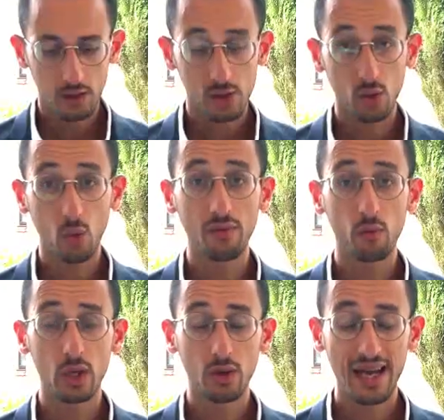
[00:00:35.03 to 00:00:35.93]
So if
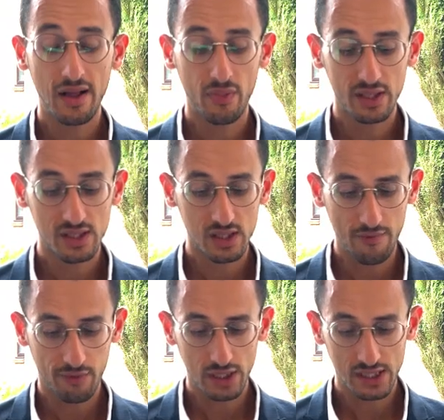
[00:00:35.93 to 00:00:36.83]
we look at this
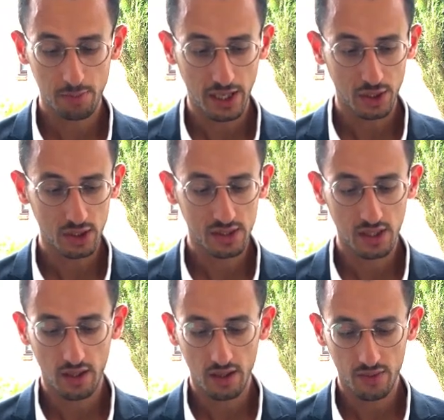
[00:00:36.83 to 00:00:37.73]
first patient,
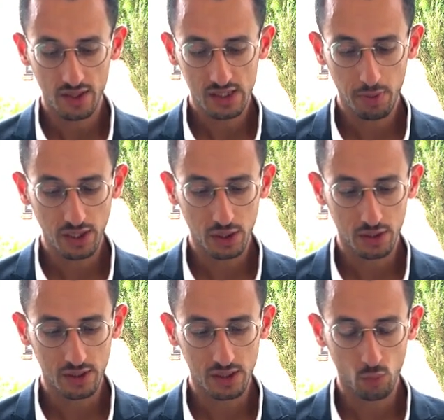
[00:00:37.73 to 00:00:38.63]

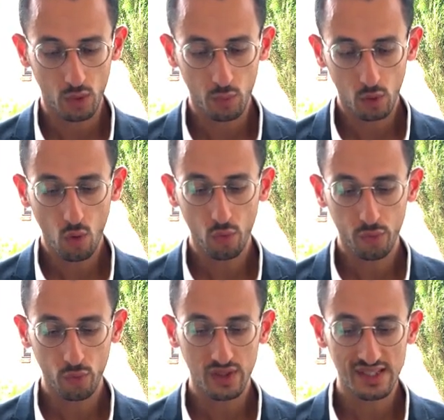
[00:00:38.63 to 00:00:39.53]
we will go
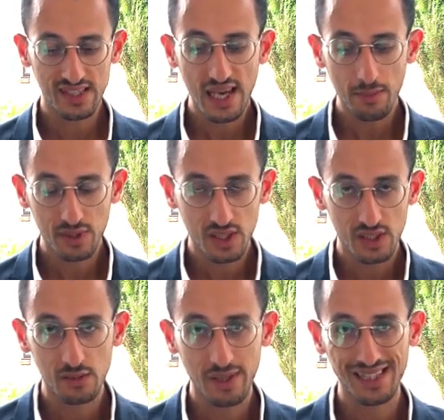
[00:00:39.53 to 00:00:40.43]
through the same
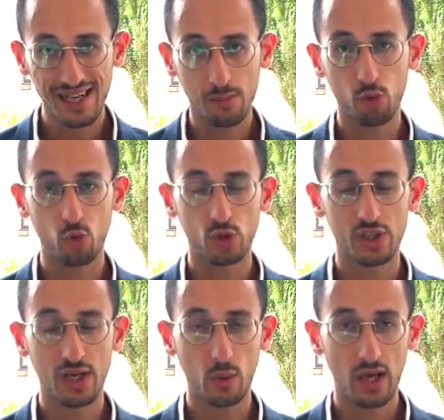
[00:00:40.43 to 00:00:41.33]
systematic approach
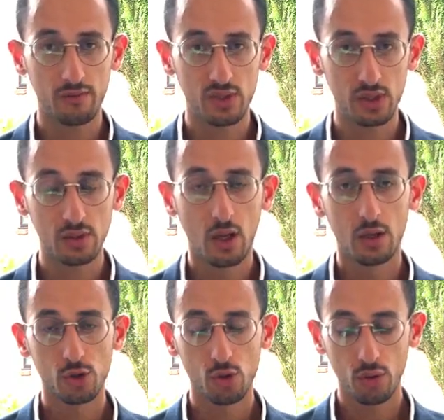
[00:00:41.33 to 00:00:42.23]
that we have done
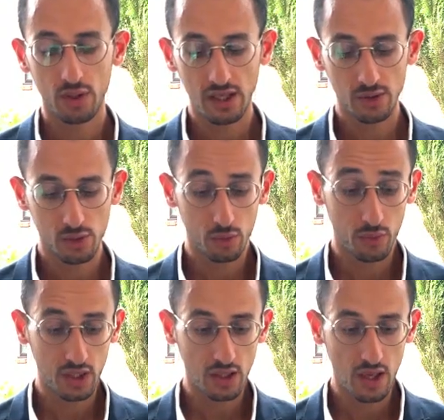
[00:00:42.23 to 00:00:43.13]
to look into
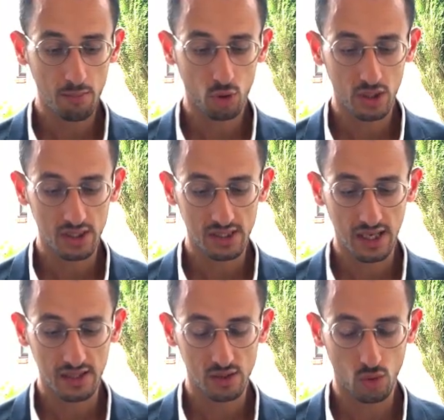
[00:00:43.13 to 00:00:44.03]
the MRI
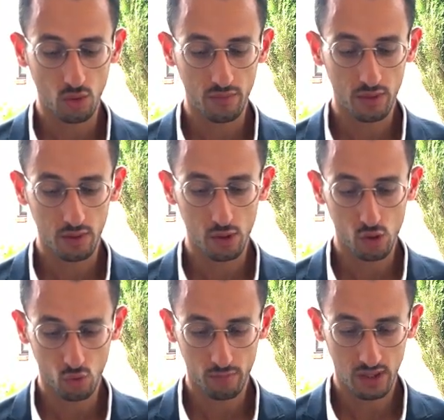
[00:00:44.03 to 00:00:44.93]
scans of the
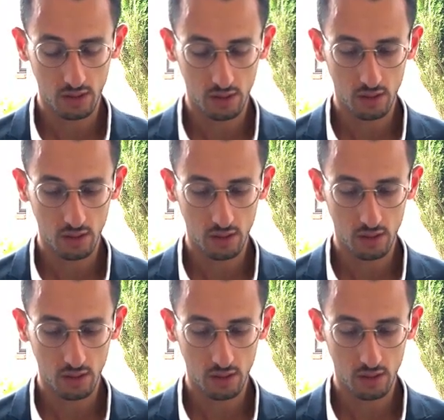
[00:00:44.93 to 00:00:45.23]
normal